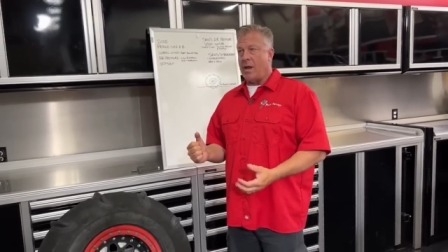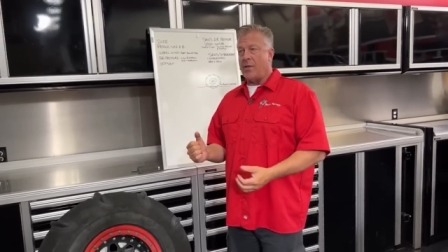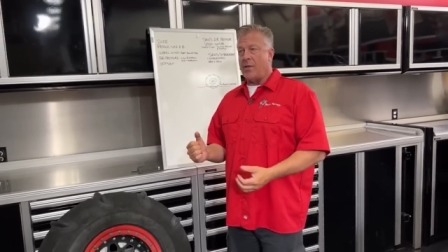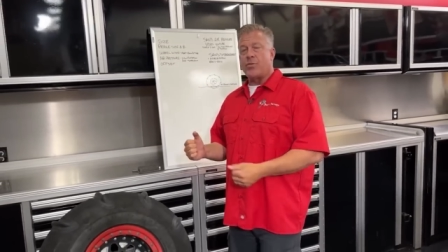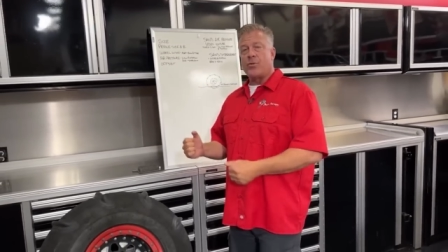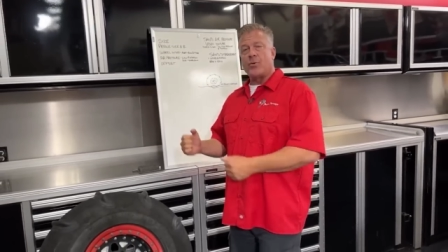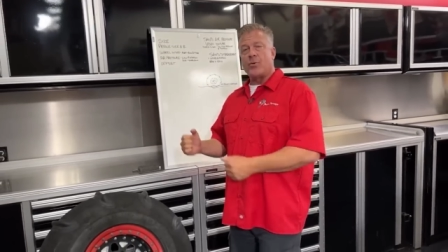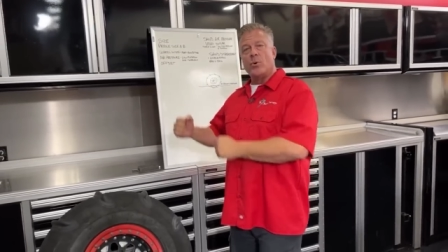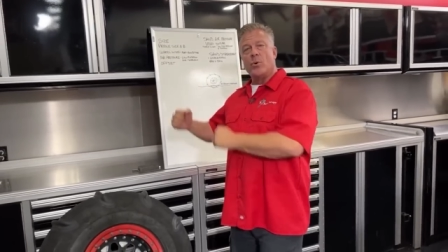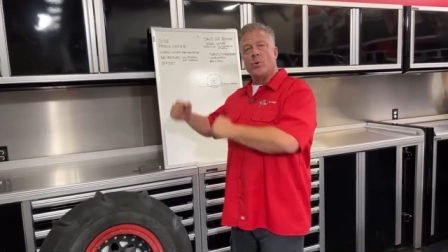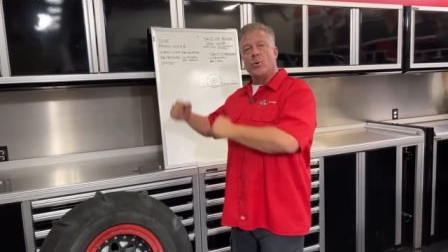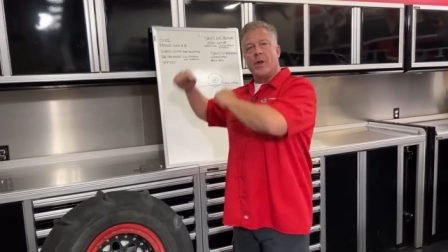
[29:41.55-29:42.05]
I
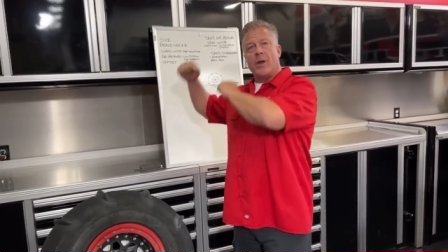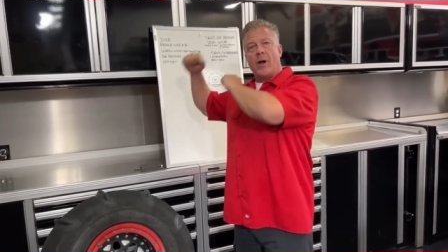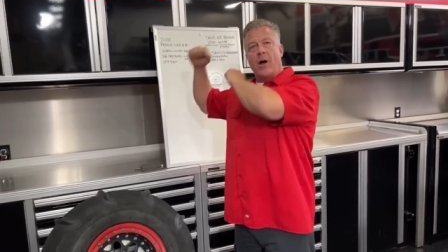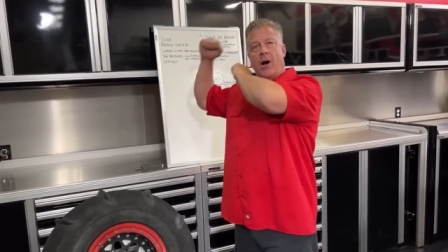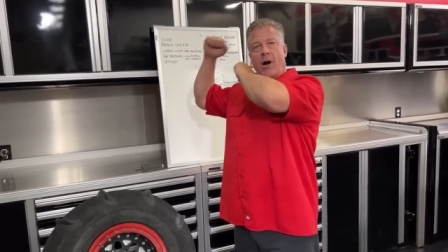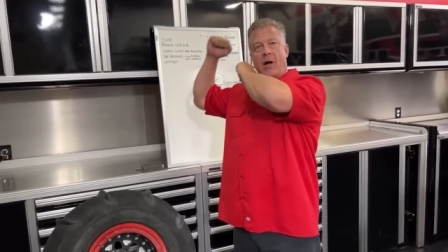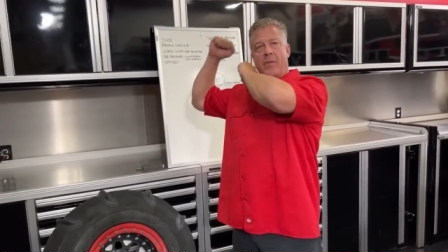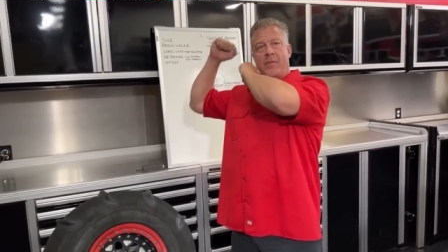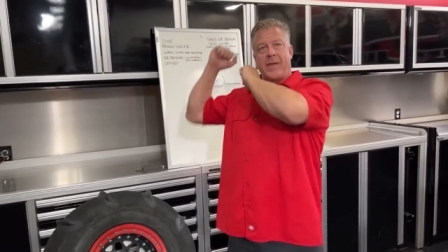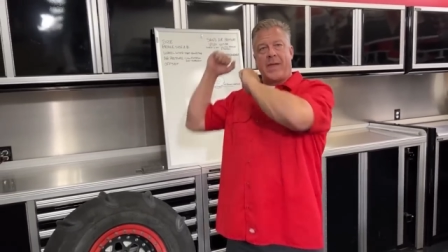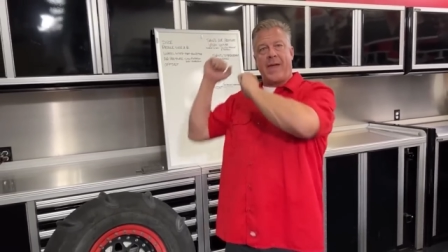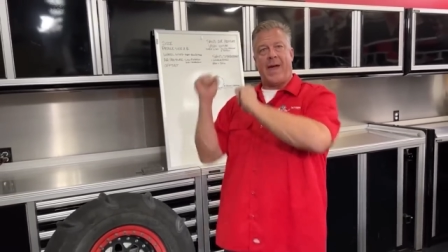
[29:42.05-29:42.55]
threw it
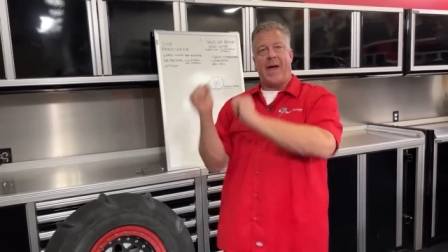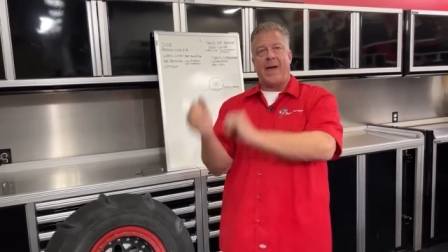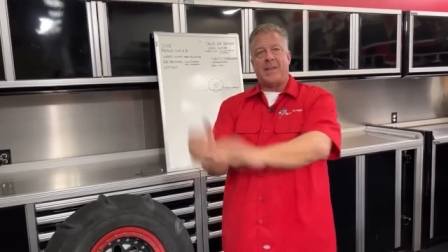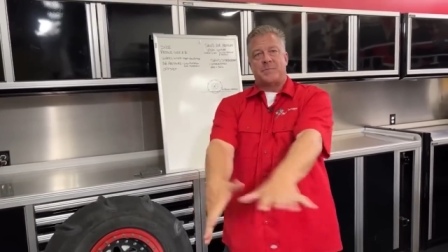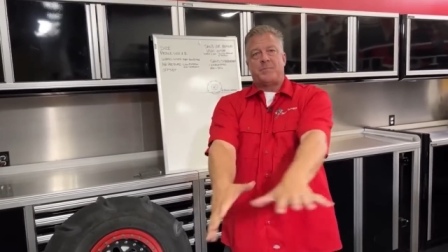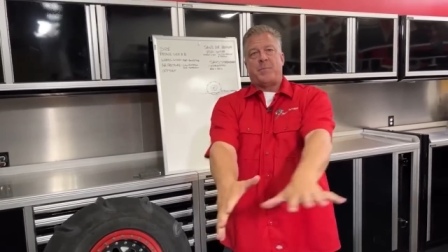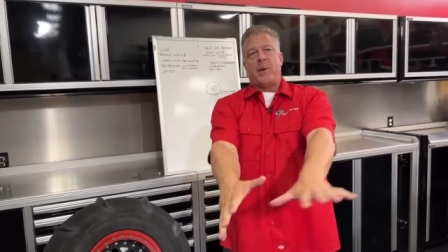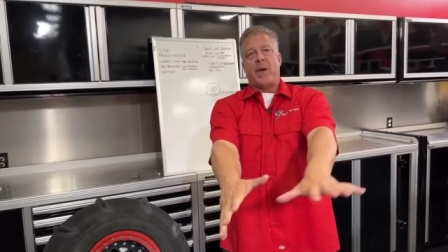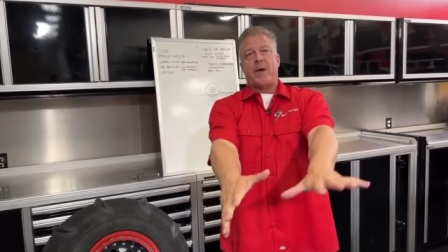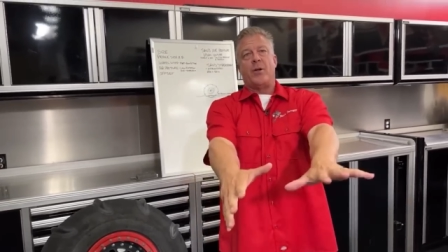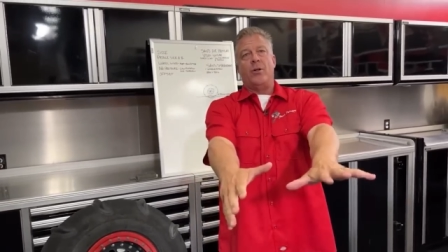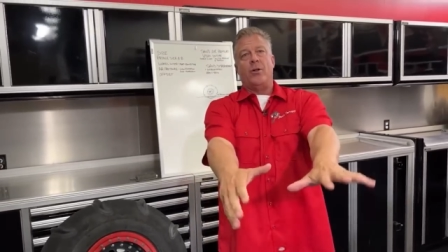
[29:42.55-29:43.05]
on the
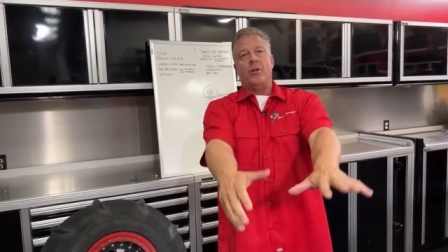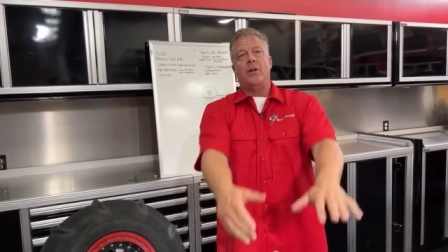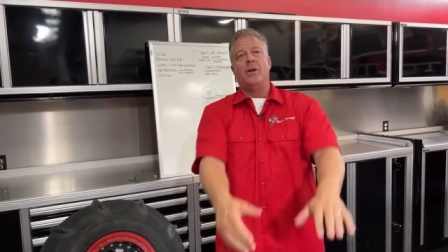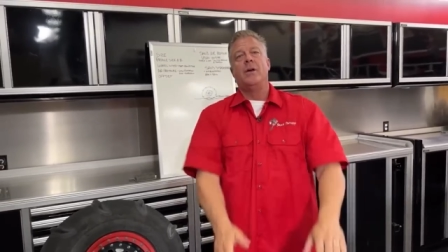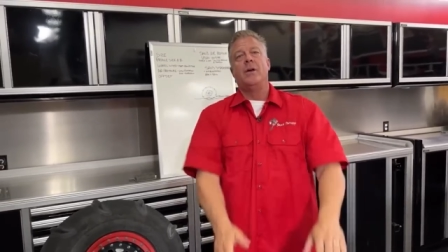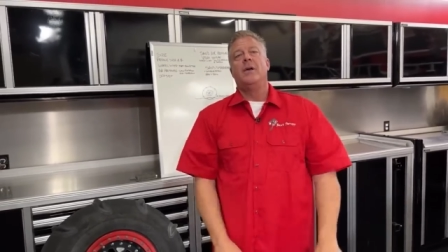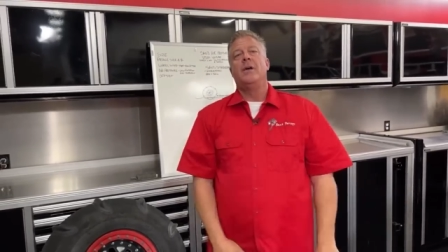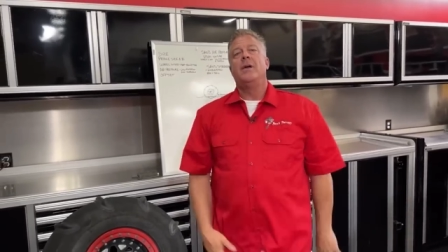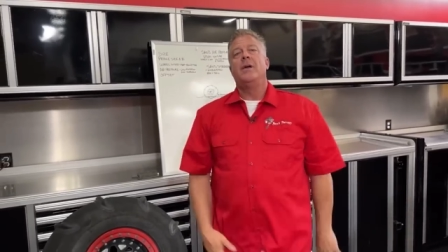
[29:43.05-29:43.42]
gas pedal,